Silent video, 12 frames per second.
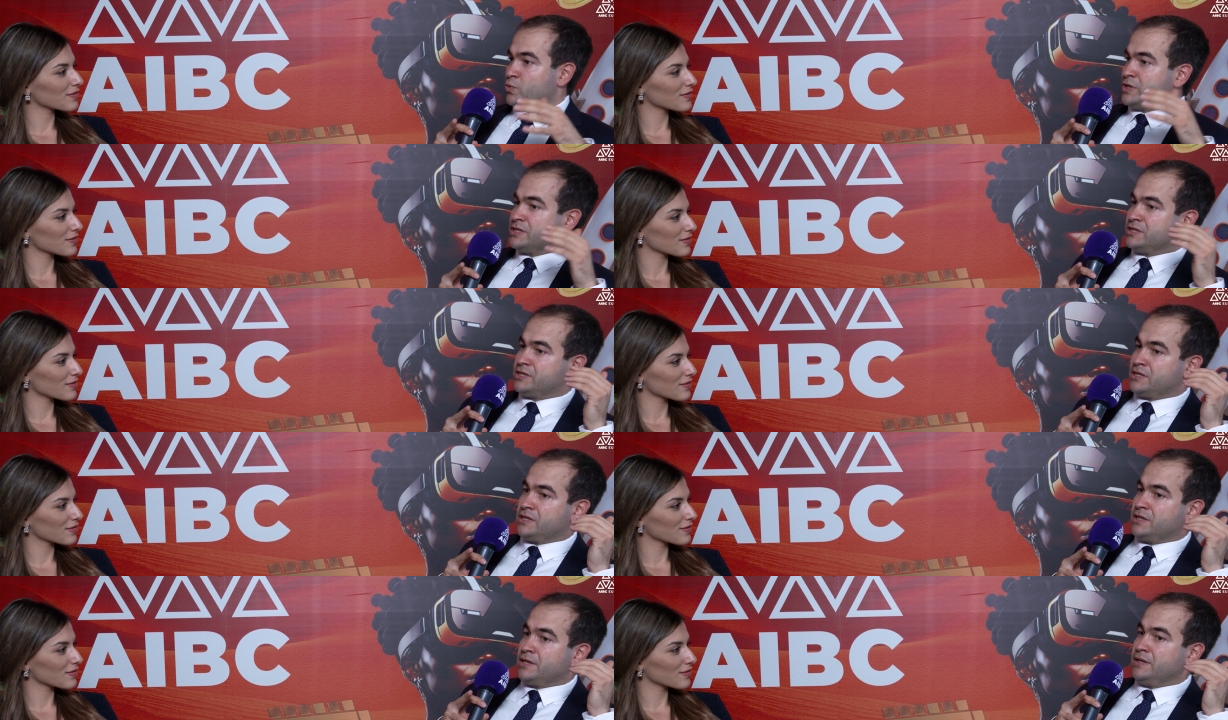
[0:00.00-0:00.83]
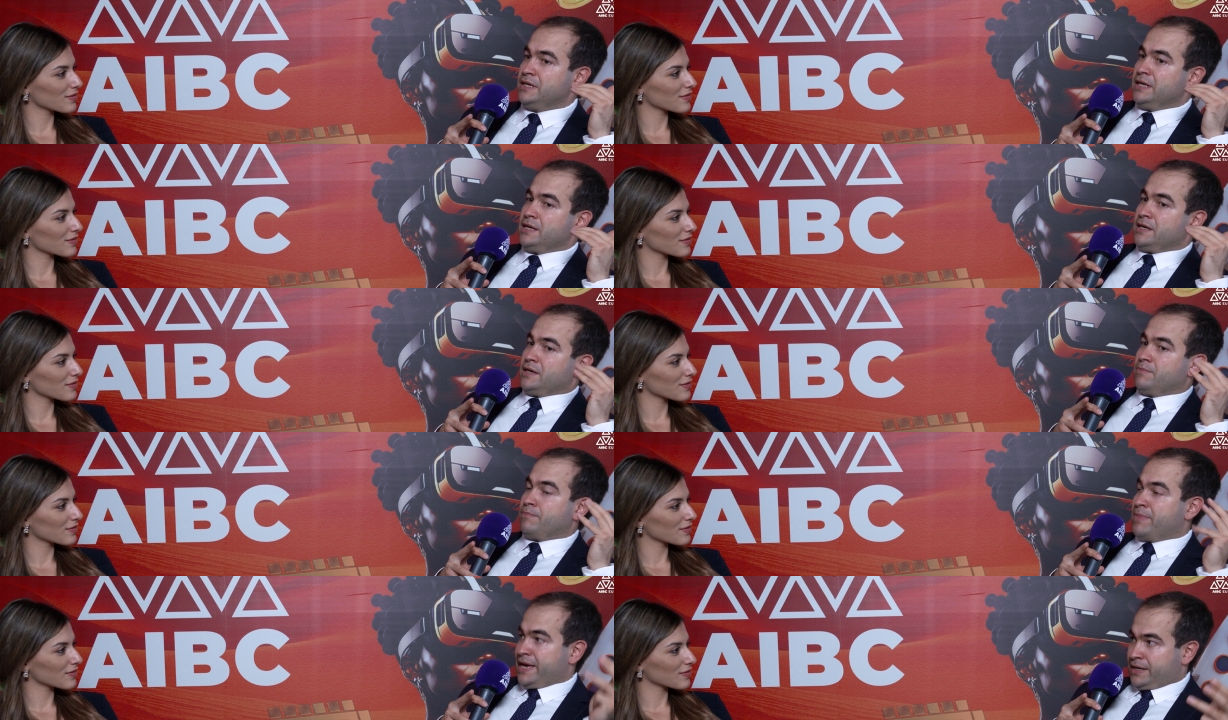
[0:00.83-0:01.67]
Speaker 1: with uh,
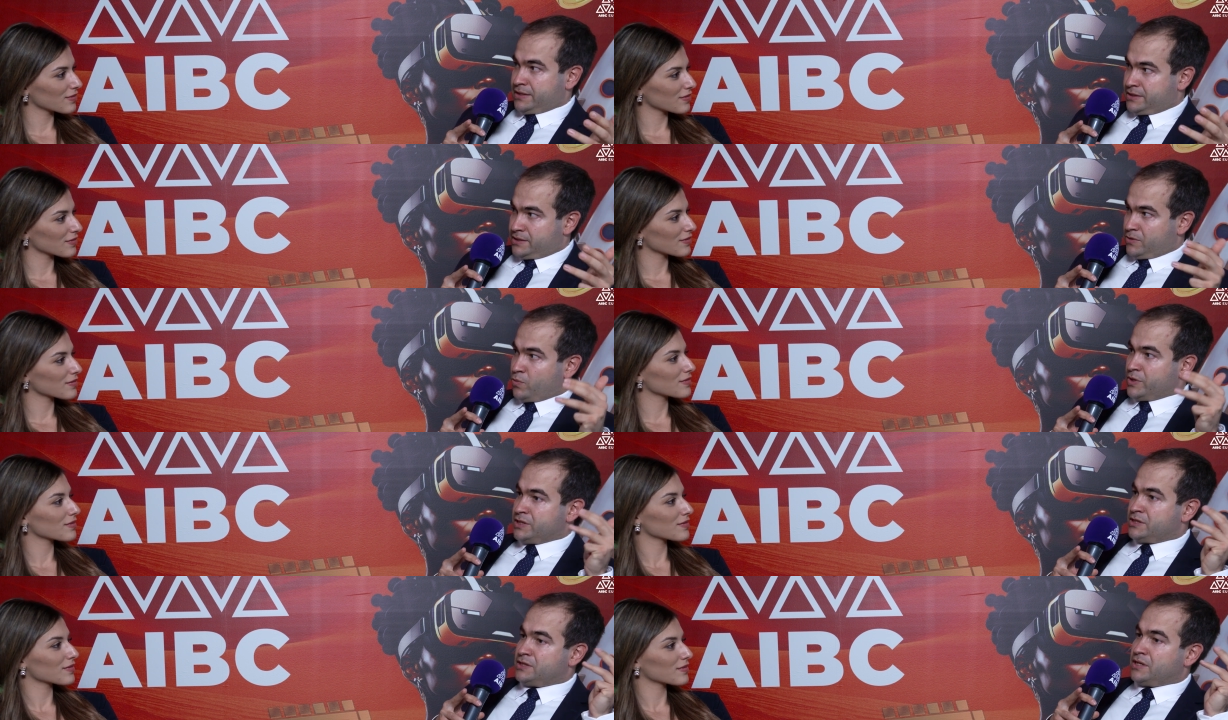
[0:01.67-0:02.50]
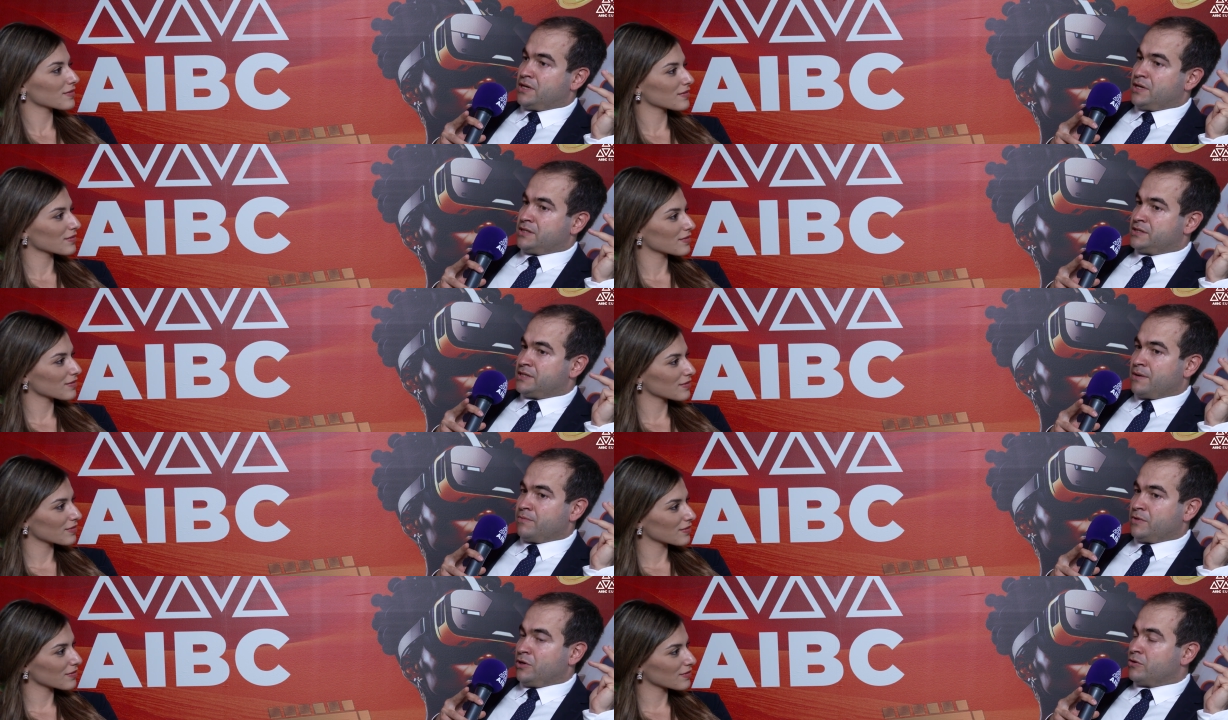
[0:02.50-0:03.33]
banks, with uh,
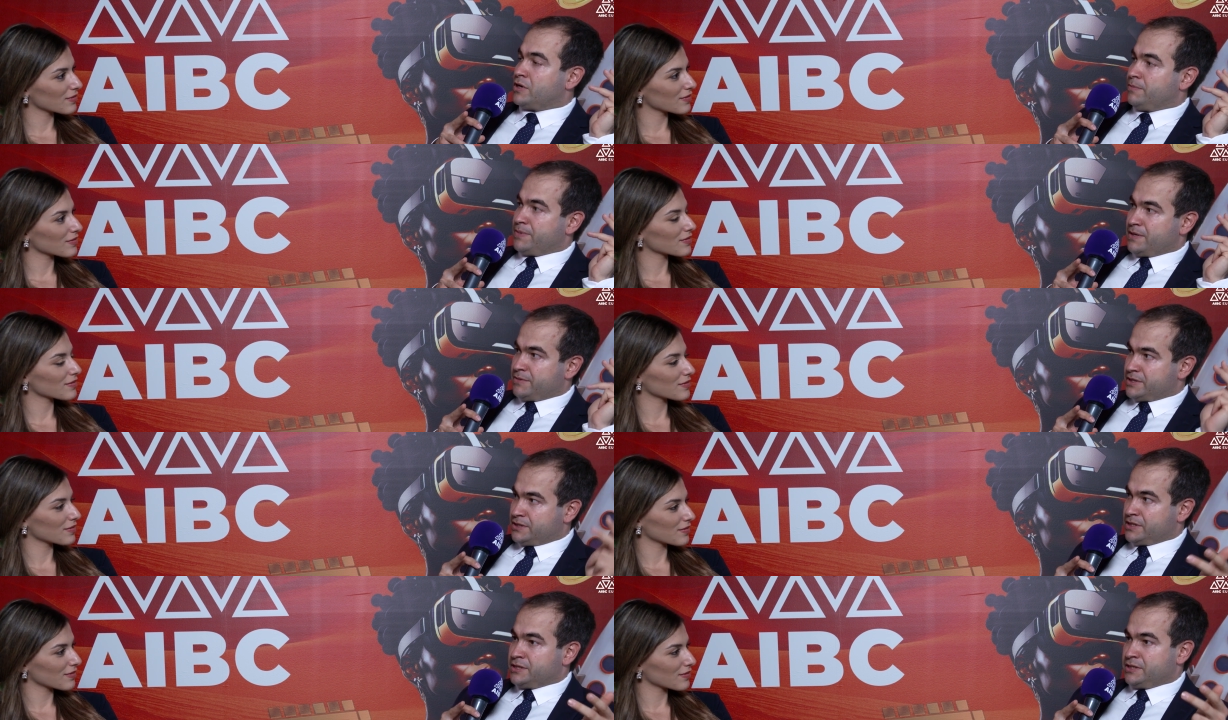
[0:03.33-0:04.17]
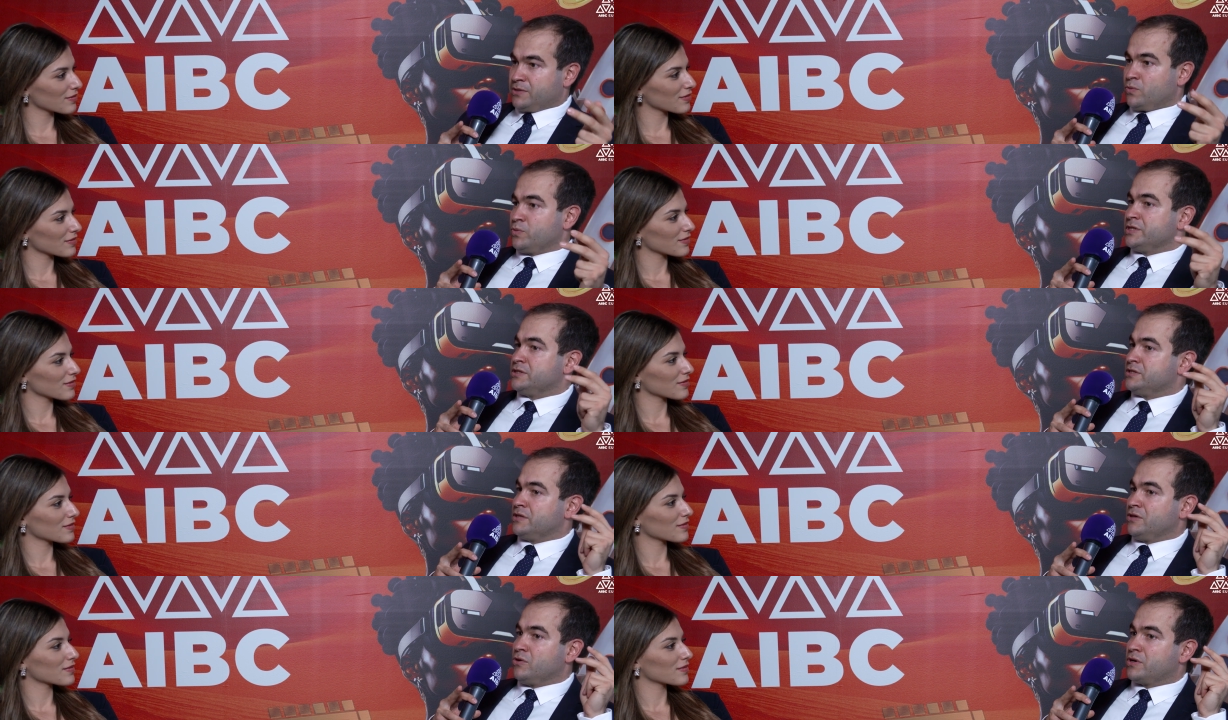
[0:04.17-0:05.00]
some local payment system, with
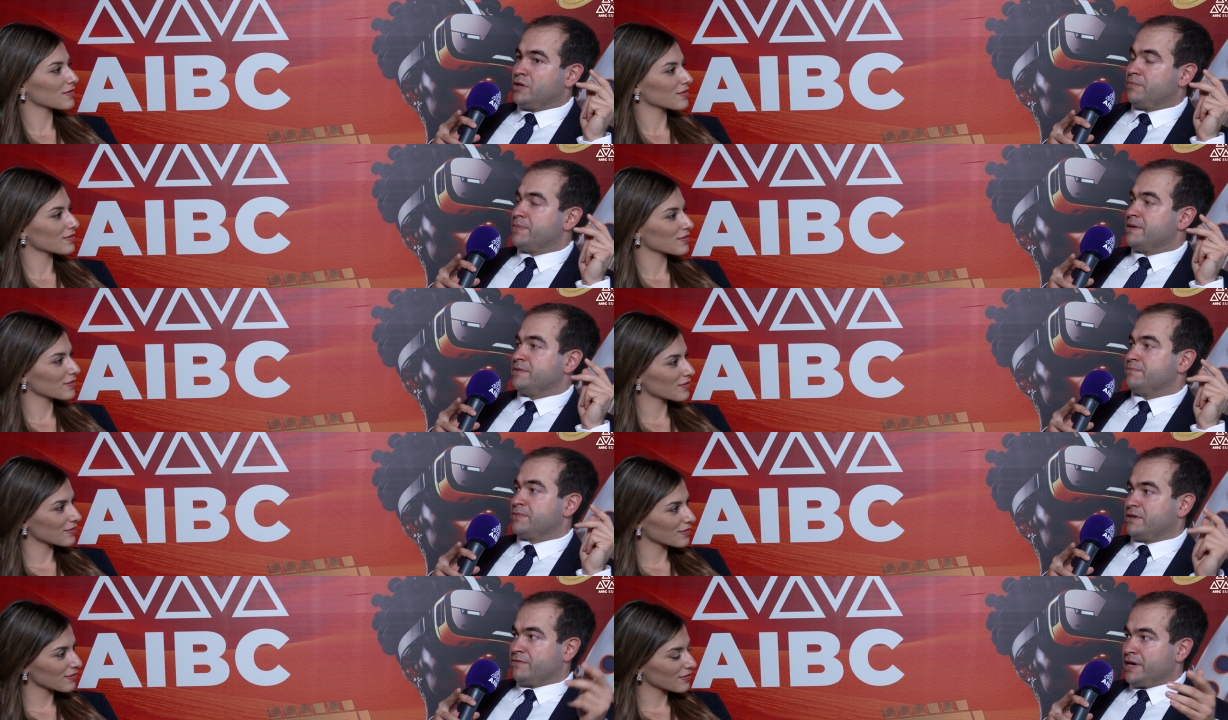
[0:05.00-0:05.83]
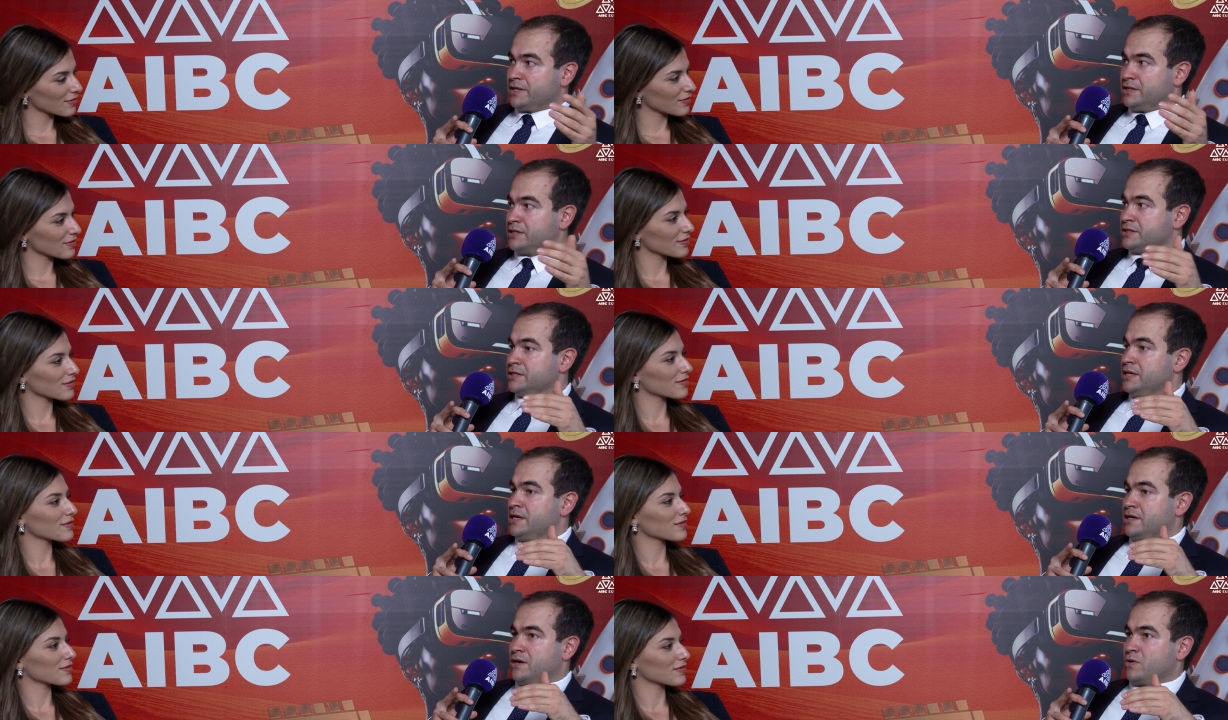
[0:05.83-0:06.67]
uh, local payment providers.
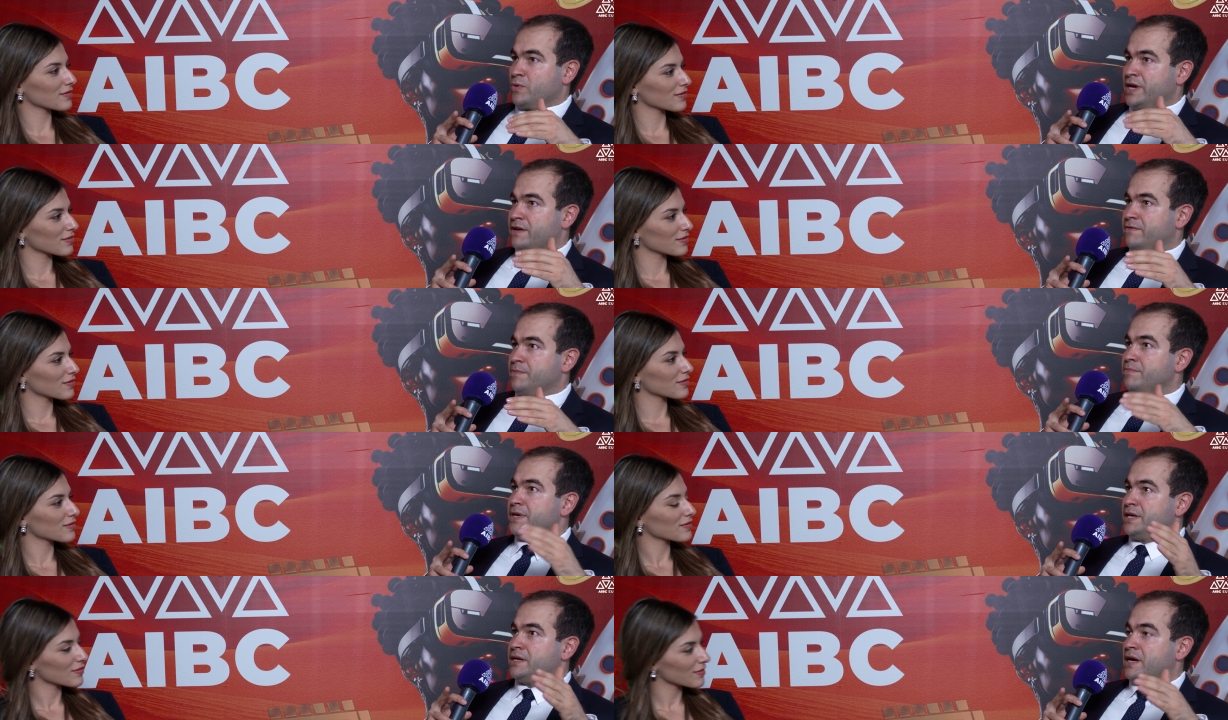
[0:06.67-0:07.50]
Uh, we have a big